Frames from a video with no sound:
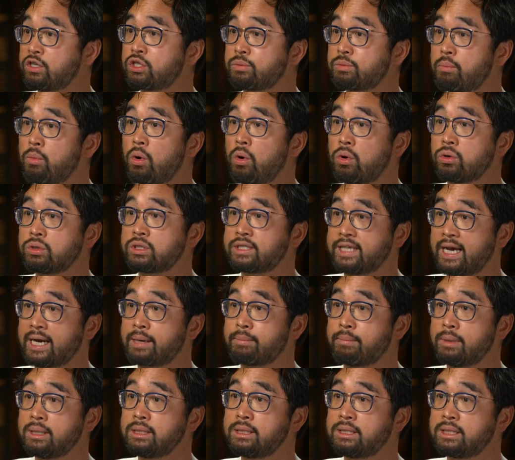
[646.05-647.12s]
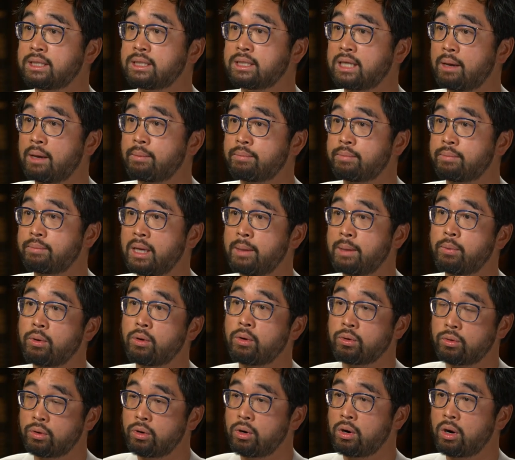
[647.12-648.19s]
small segment that
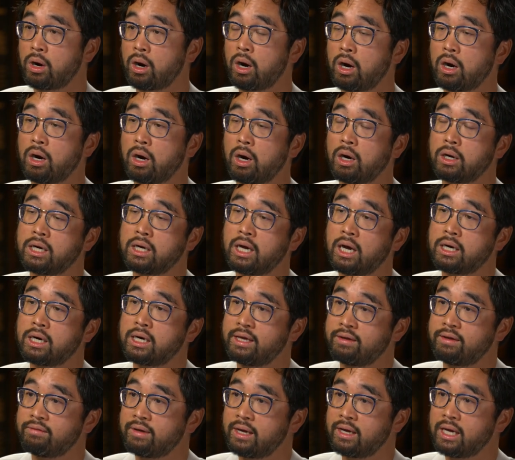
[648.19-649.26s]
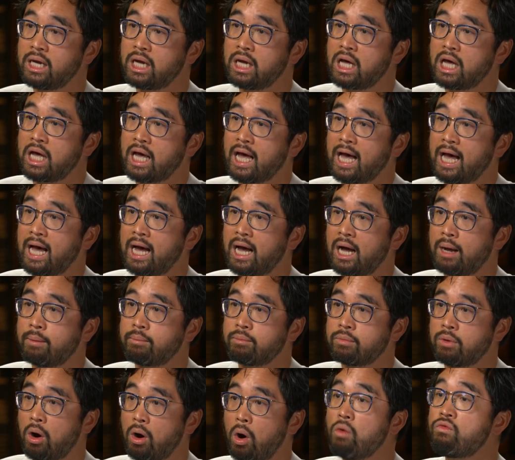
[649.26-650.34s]
people are, are, are leaving.
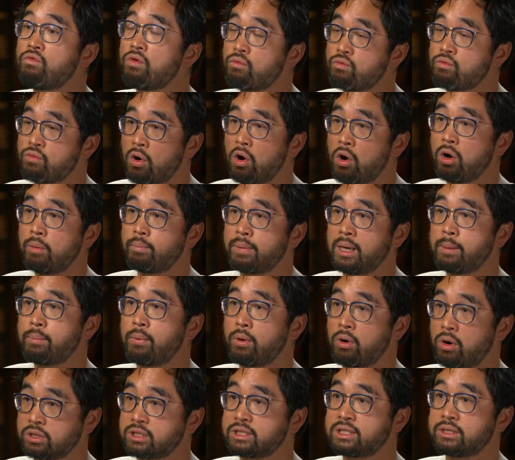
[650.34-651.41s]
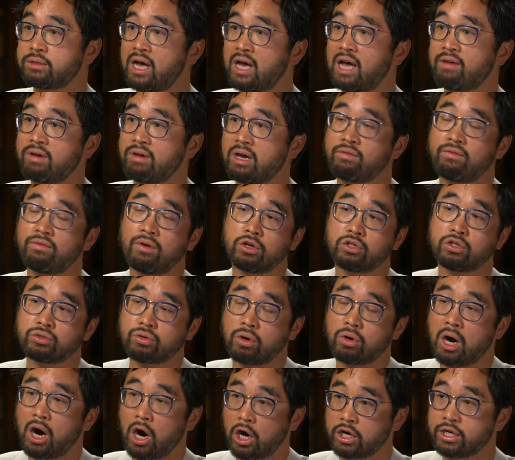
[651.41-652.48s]
Um, overall, people are still having a very
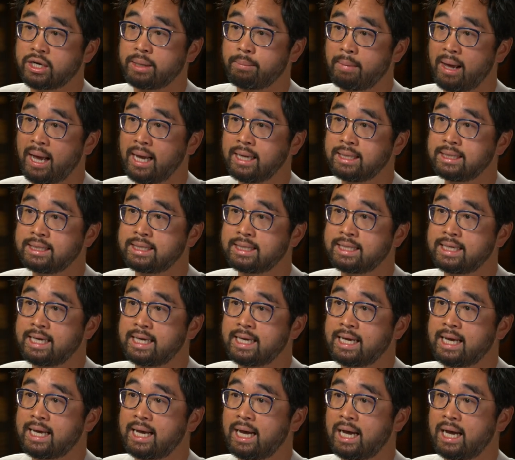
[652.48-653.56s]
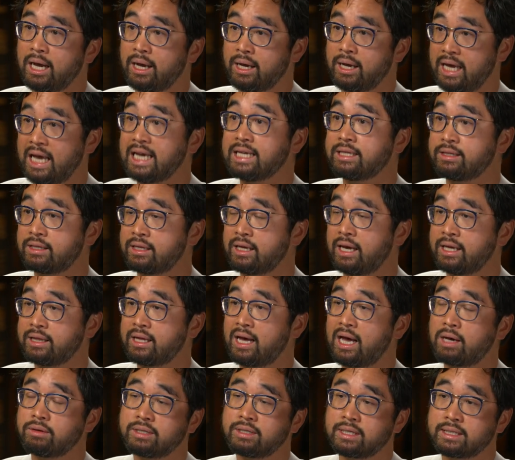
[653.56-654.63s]
strong hard demand uh, in, the, in
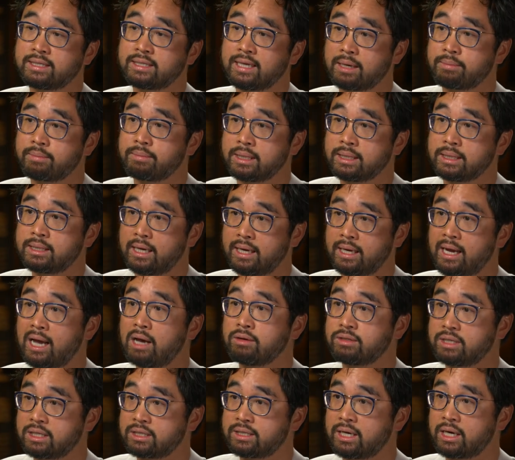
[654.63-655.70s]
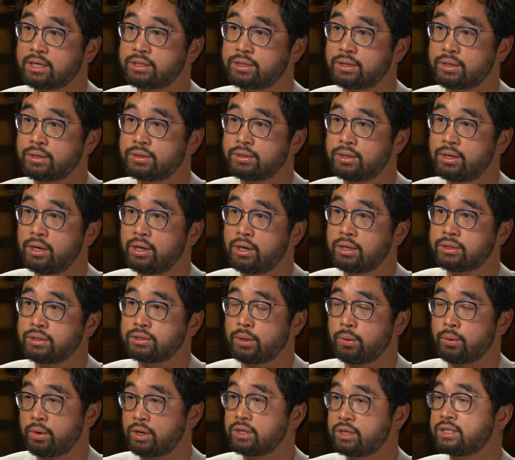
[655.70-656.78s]
the housing segment and housing sector.
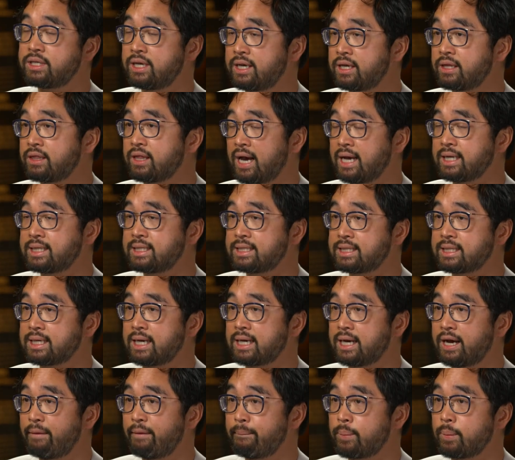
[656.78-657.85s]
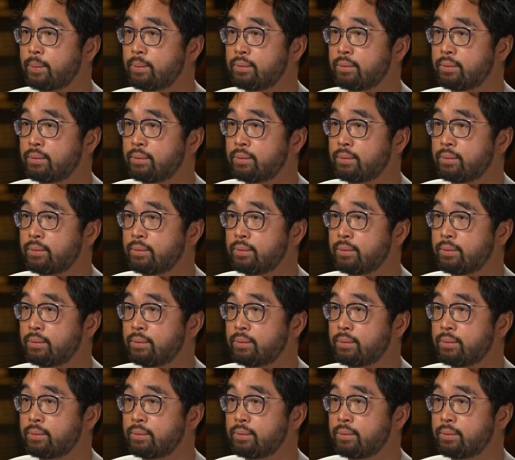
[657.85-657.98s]
So we're seeing that um,